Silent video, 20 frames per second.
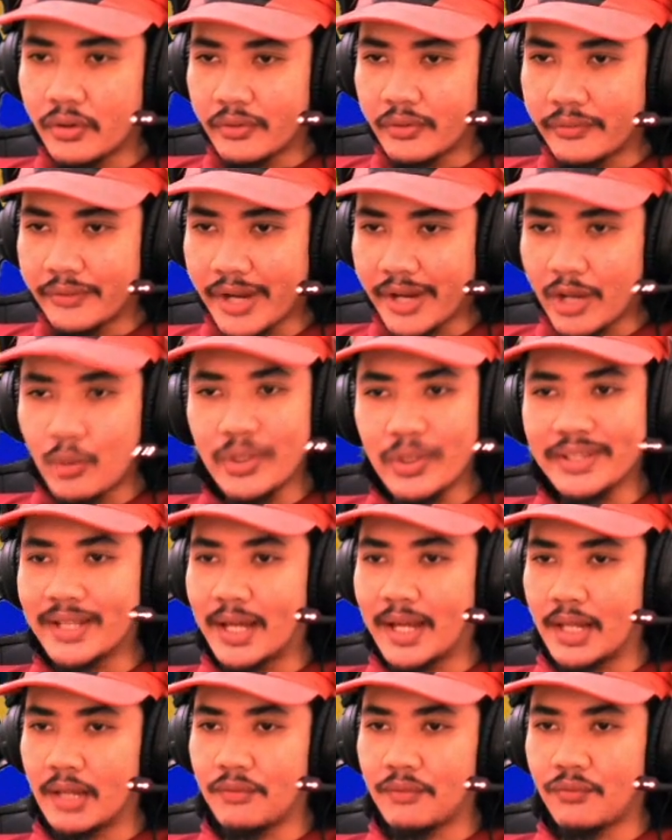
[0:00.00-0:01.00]

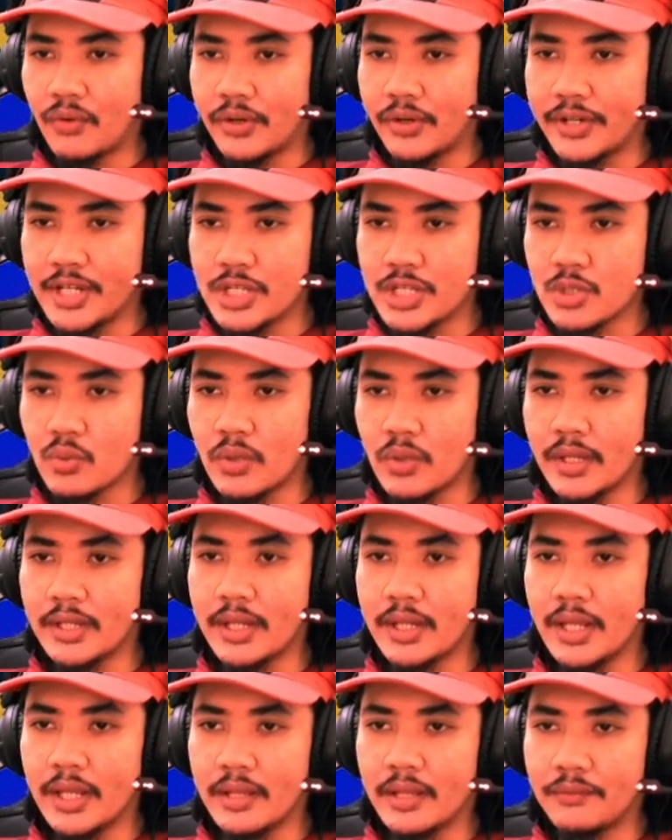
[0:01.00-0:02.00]
Requital for this one,
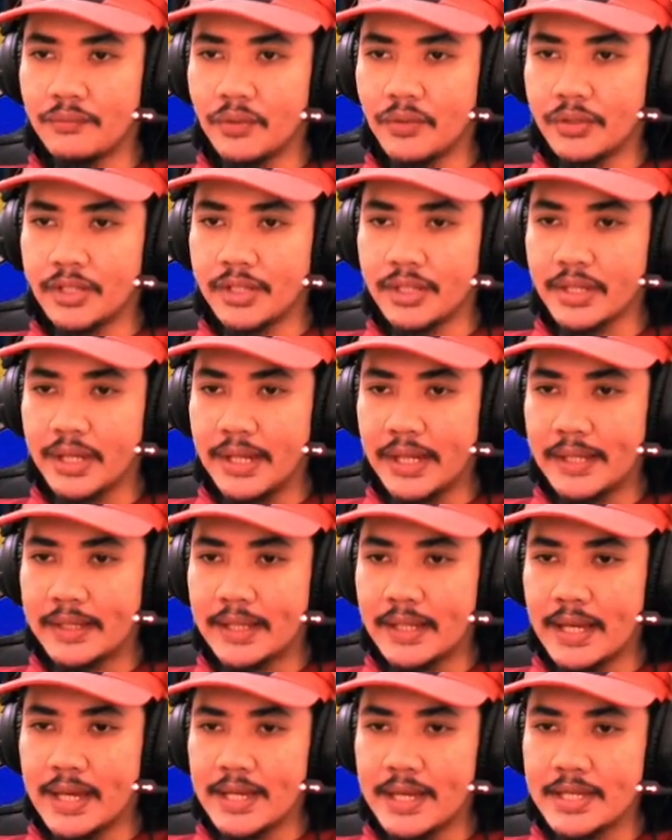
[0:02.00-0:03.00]
and for the trait
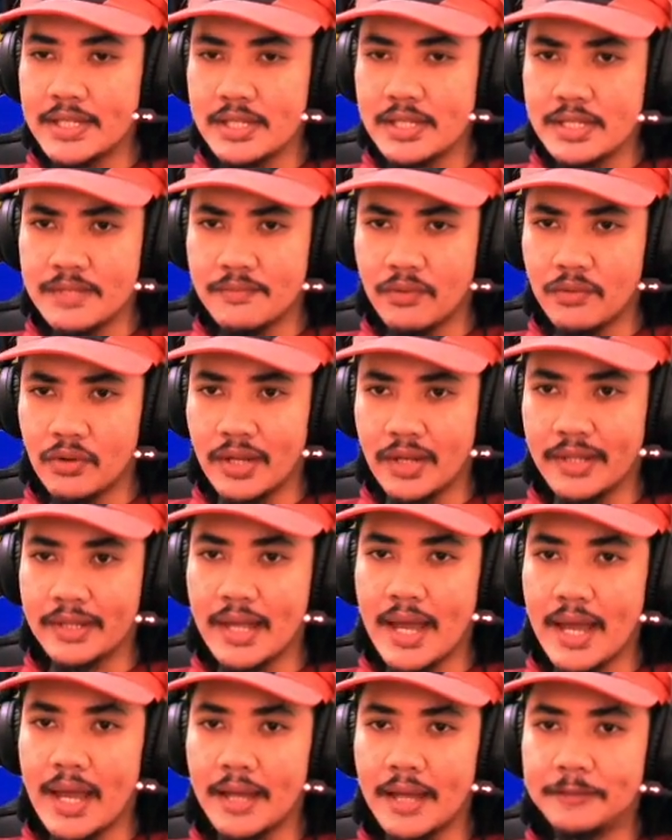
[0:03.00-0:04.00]
guys is full
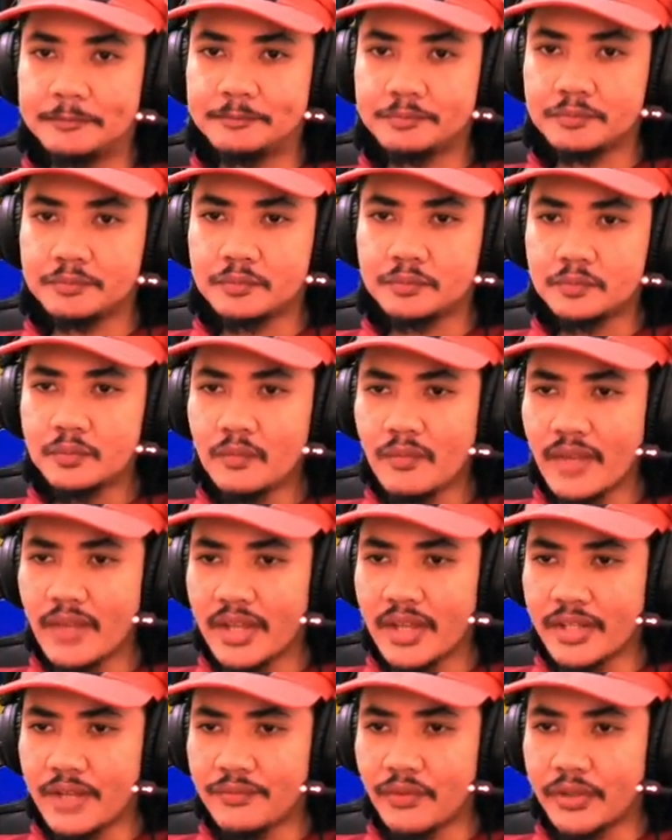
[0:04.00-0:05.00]
attack.
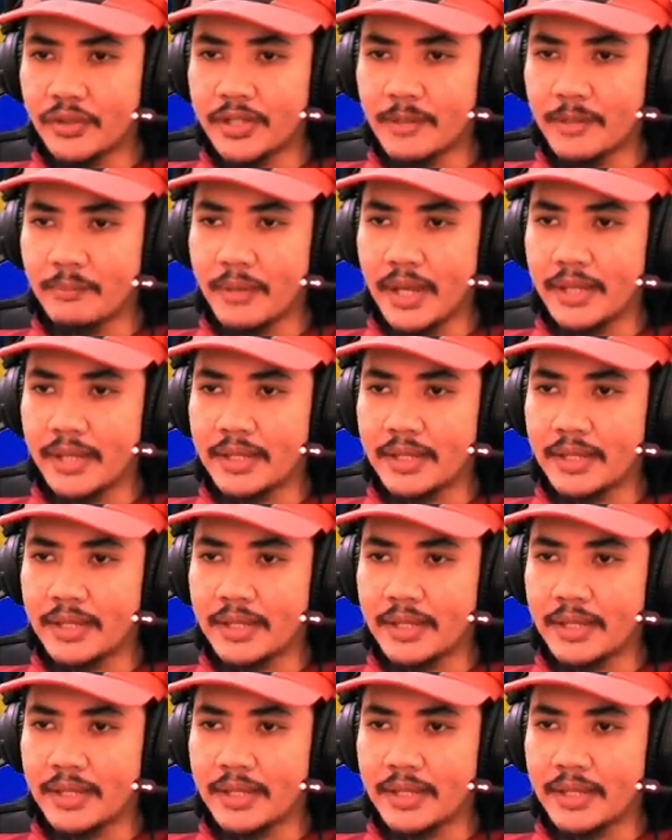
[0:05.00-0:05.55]
And then for the pet